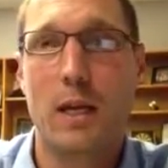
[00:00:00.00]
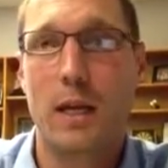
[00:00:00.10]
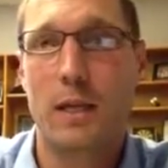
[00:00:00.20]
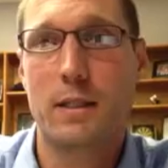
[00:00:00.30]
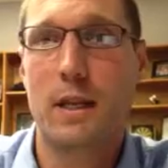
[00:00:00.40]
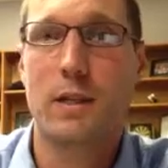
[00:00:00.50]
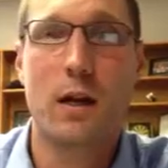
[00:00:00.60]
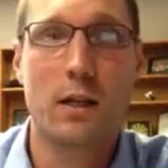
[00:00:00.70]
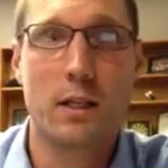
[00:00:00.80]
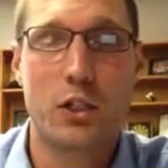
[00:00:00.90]
and
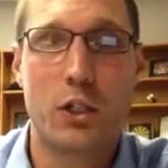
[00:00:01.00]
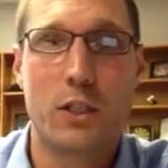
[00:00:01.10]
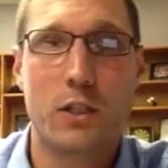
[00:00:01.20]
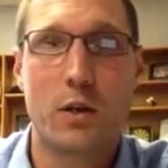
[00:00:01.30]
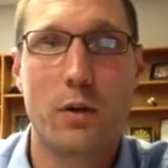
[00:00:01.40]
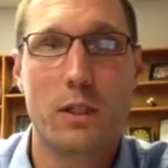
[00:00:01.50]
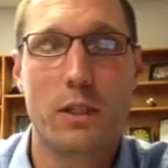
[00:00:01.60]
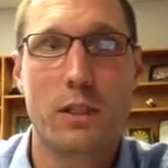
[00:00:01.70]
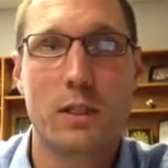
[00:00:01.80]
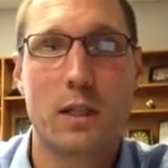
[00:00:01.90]
technology, and so this
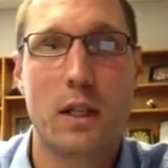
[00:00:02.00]
is the